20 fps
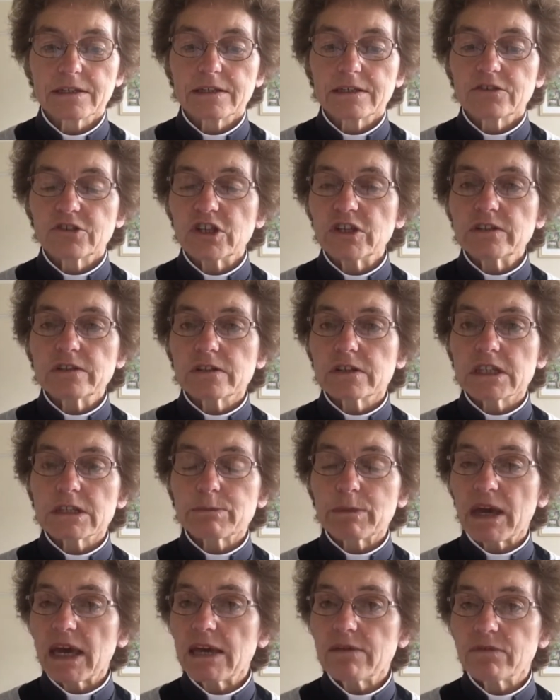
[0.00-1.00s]
Jesus'
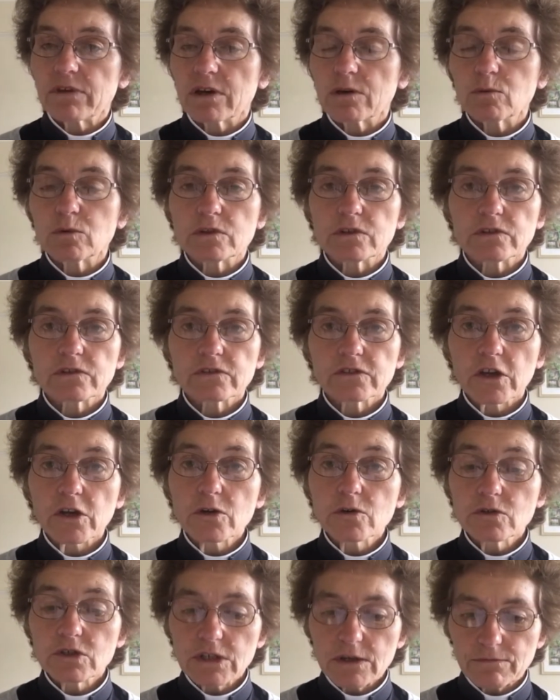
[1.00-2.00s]
behaviour was so
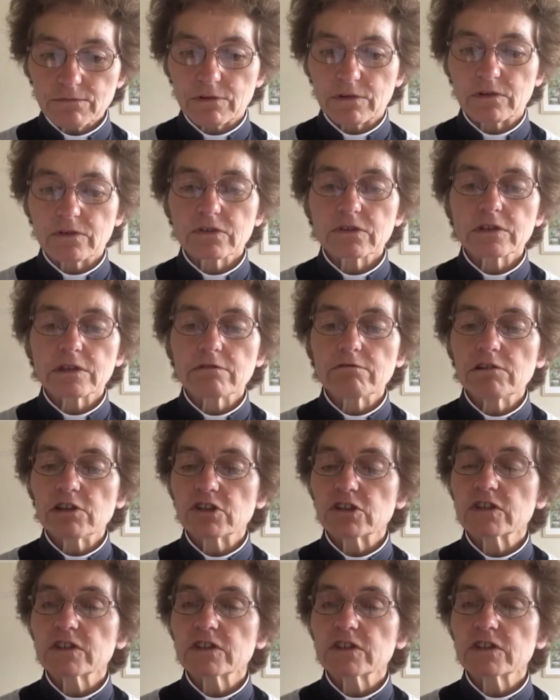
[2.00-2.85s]
different to the religious